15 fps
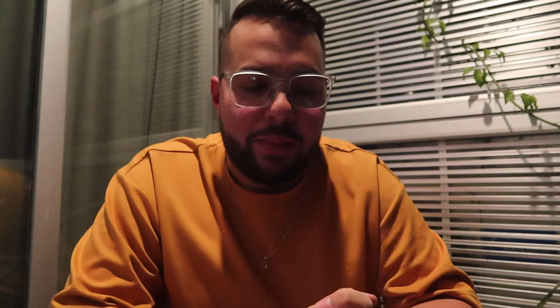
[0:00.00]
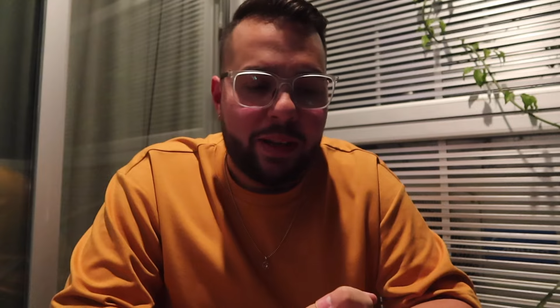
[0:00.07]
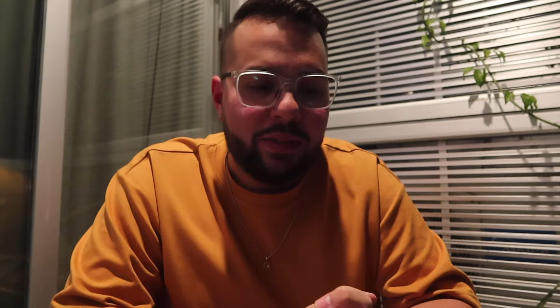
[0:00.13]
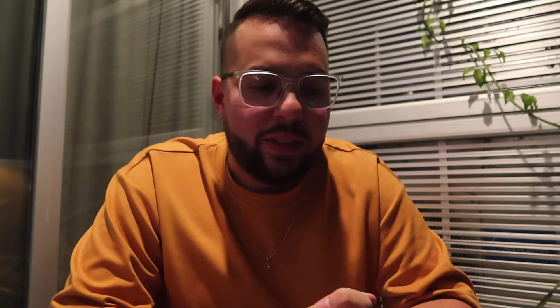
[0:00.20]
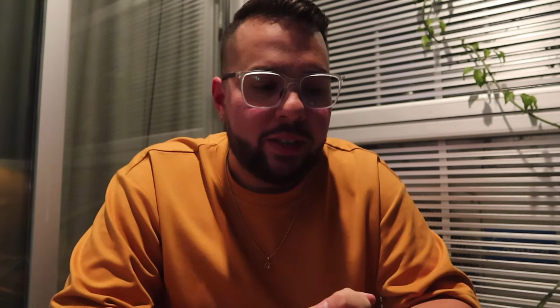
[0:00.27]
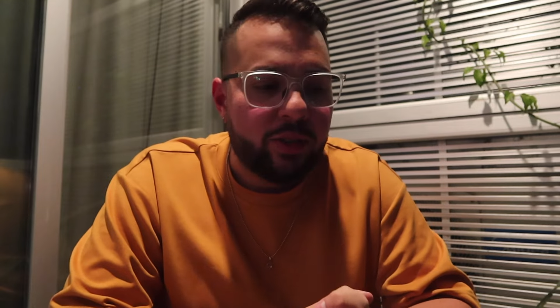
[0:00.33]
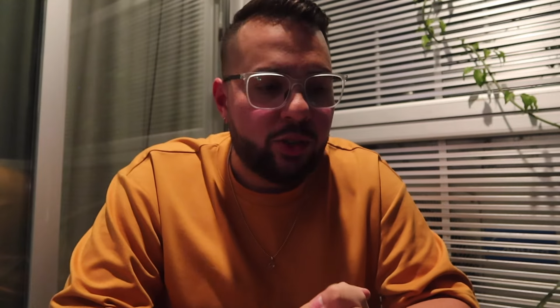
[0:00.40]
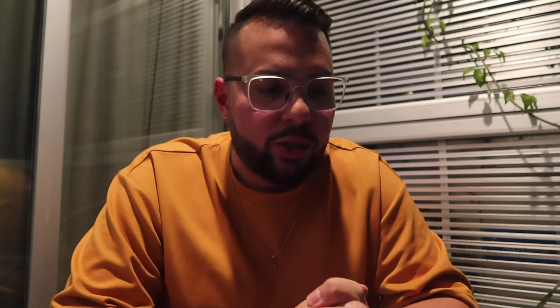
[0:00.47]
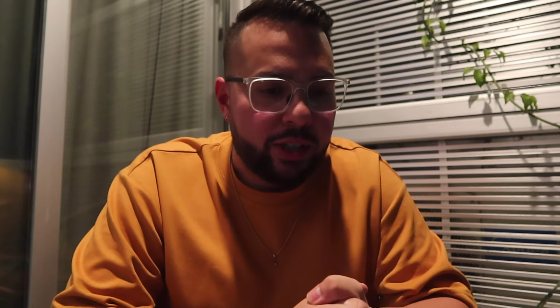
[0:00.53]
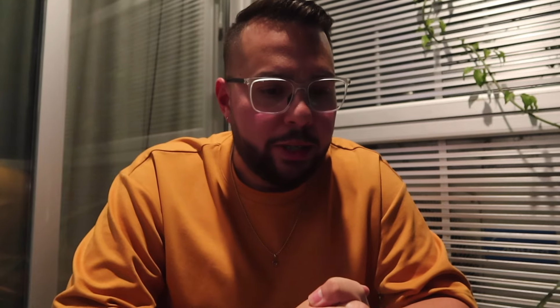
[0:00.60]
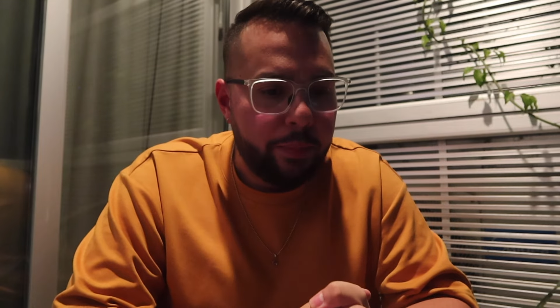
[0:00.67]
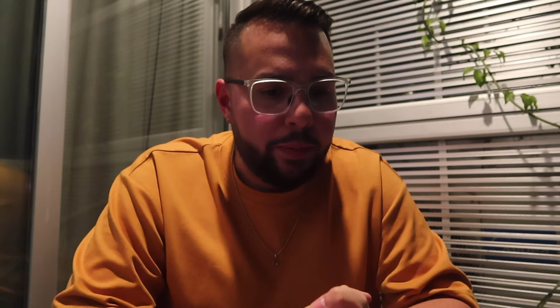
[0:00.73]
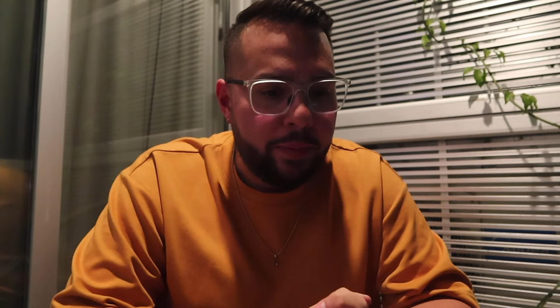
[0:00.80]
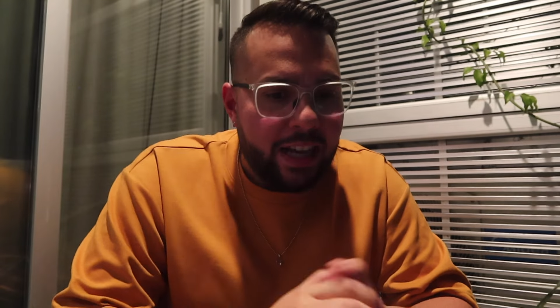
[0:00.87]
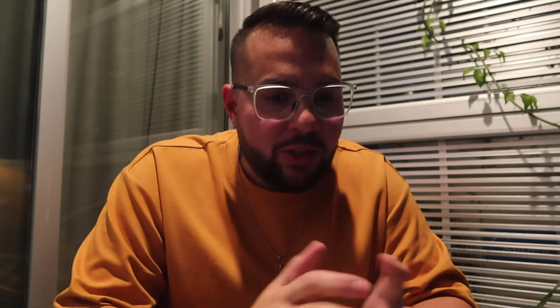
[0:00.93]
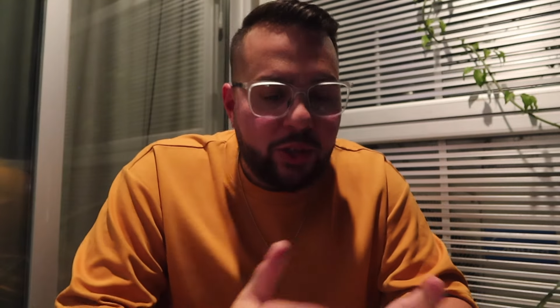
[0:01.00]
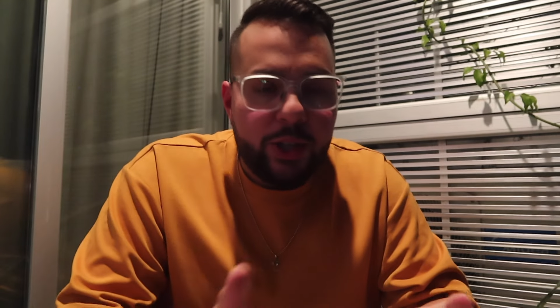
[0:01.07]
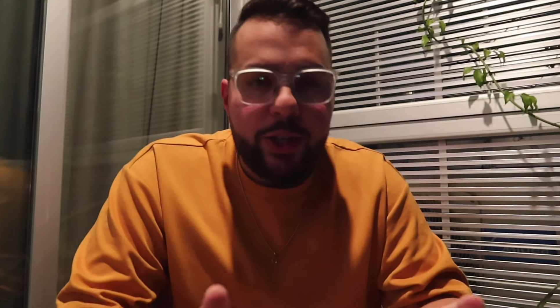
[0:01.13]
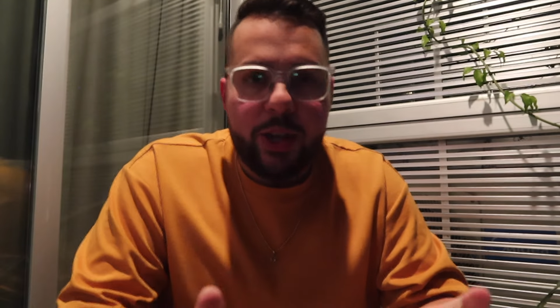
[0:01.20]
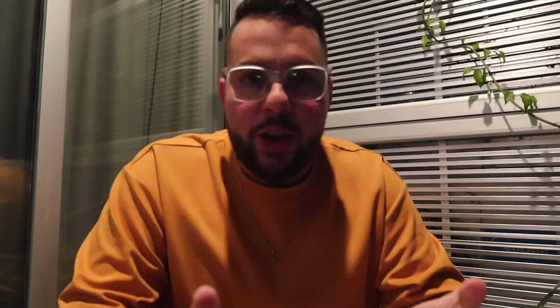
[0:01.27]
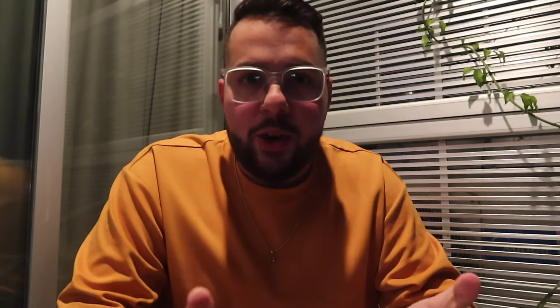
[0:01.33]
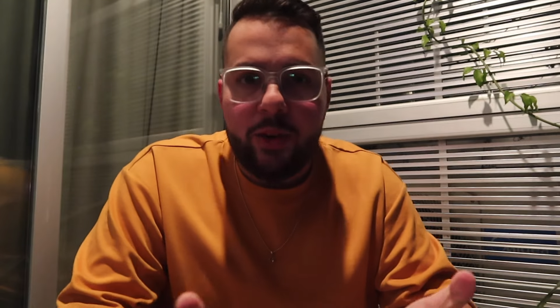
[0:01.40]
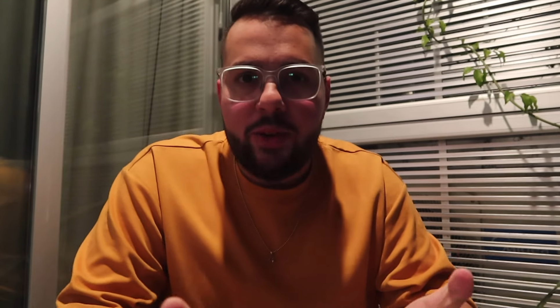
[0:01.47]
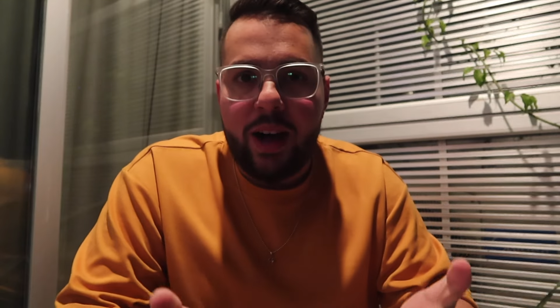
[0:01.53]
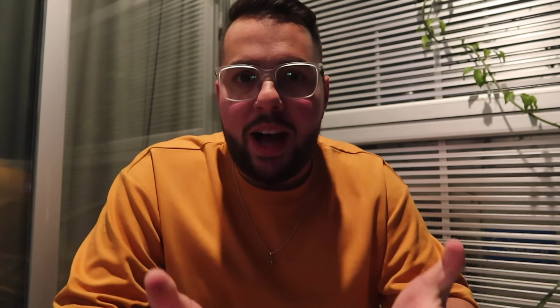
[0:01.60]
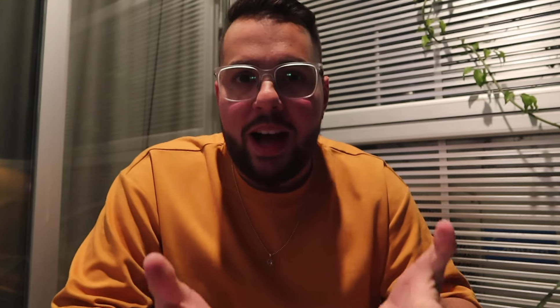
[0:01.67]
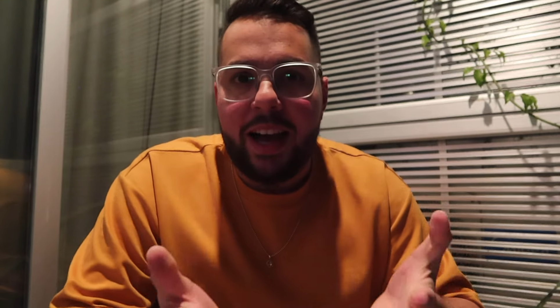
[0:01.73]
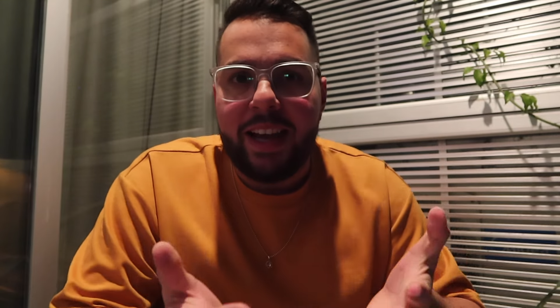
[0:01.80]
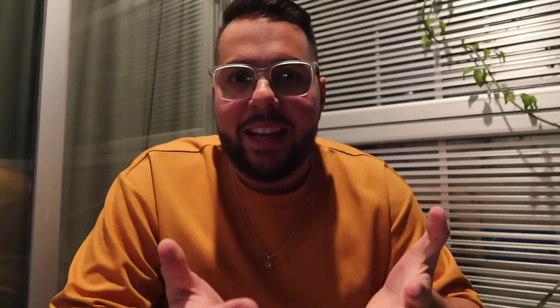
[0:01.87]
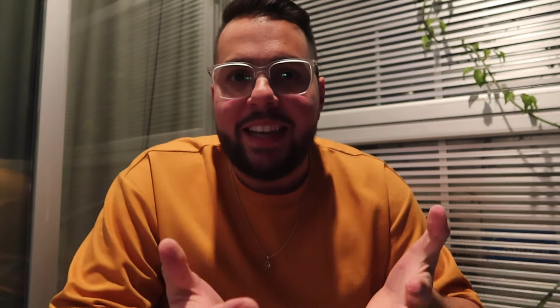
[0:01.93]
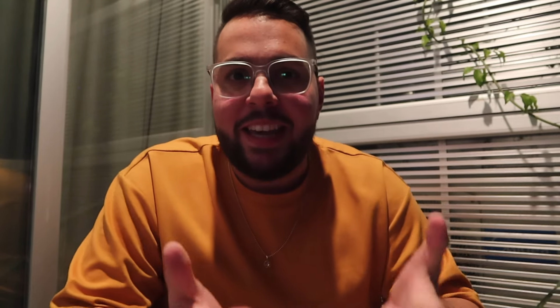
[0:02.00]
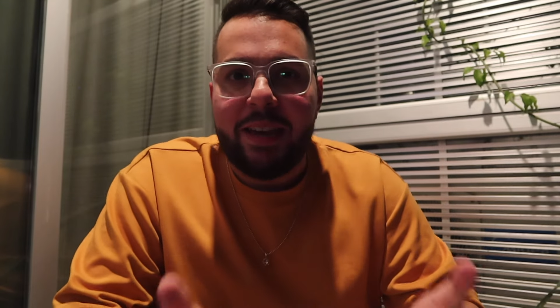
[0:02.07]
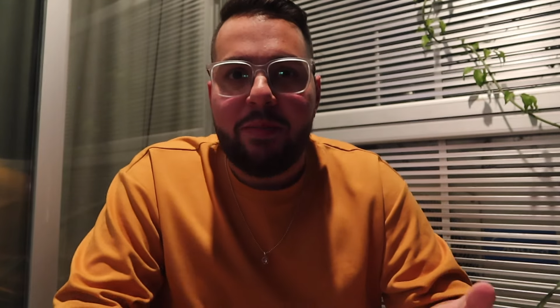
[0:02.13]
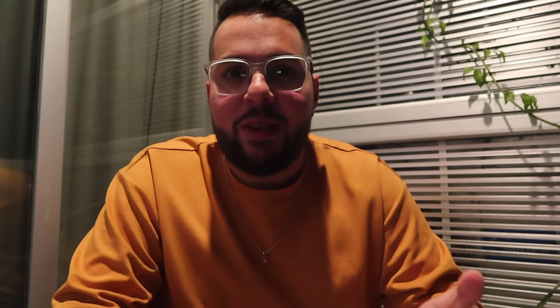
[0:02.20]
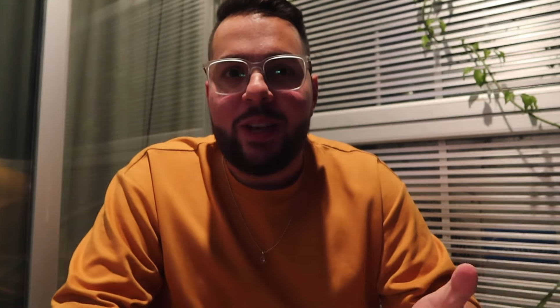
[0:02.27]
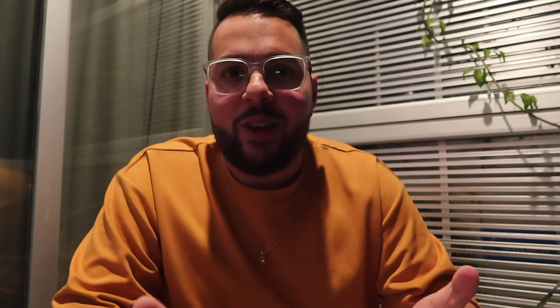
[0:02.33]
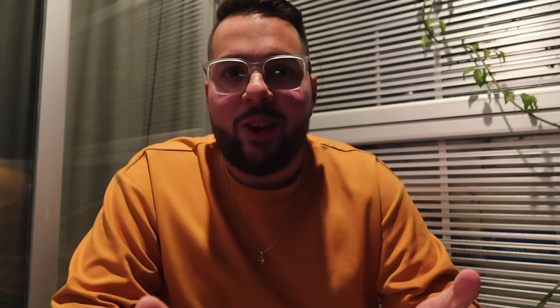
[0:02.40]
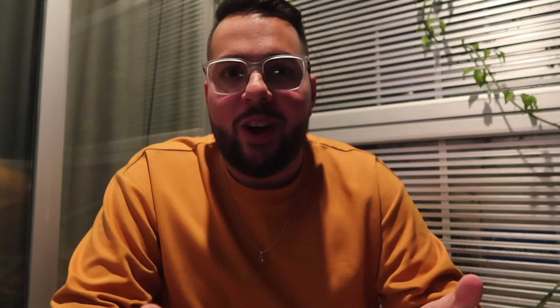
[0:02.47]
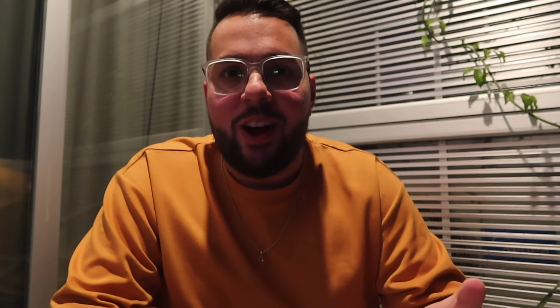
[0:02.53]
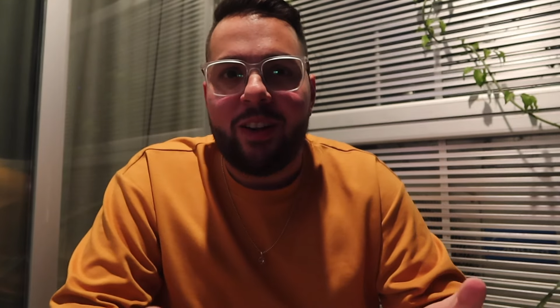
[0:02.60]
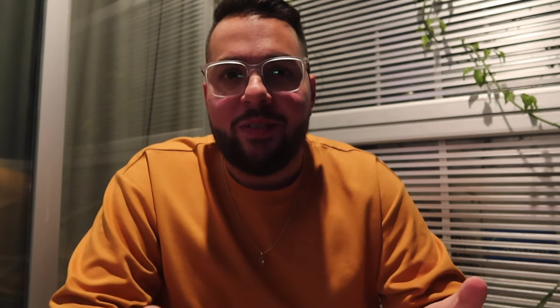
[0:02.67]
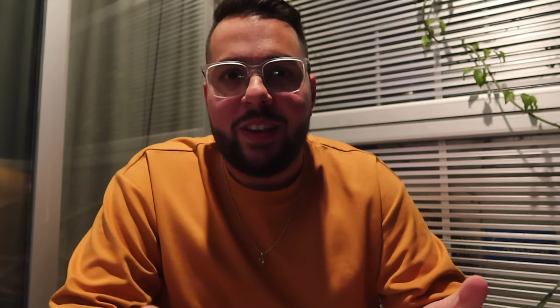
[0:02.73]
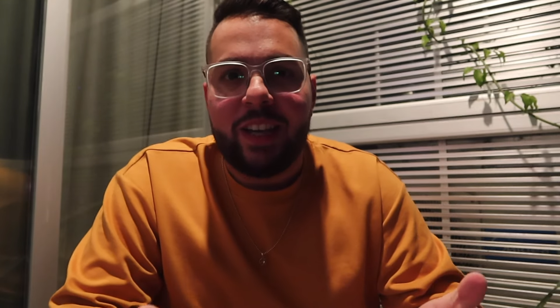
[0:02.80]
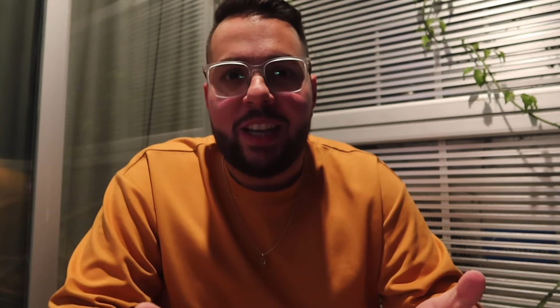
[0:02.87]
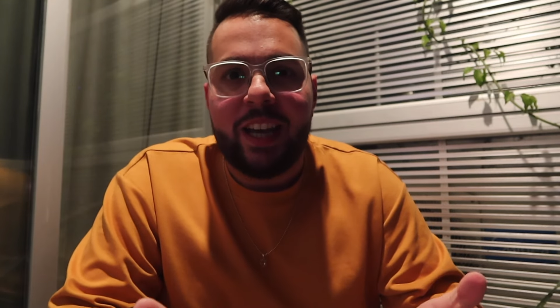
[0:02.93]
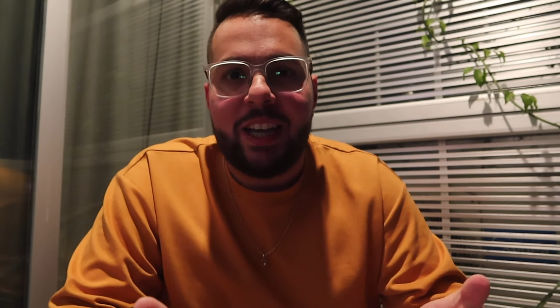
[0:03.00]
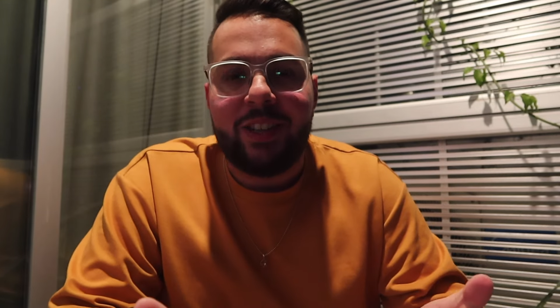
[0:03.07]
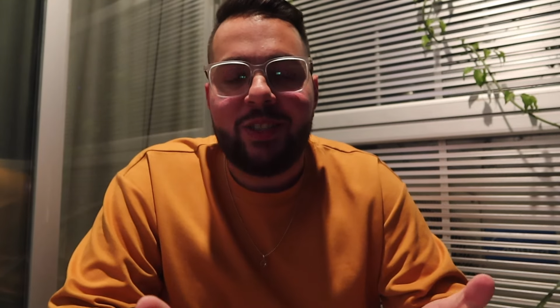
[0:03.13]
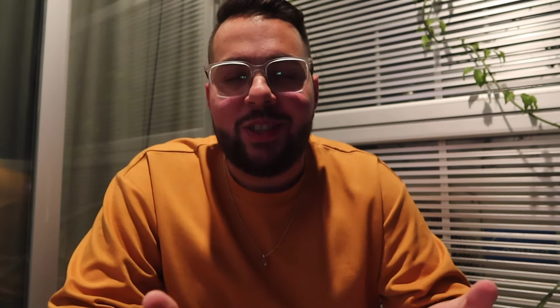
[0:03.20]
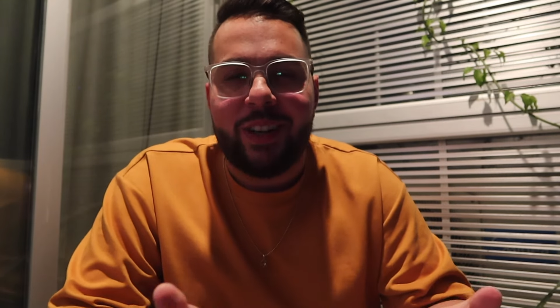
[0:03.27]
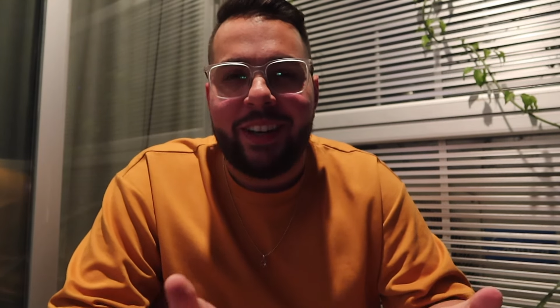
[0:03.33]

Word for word: about this trip. As you know, I came here on vacation,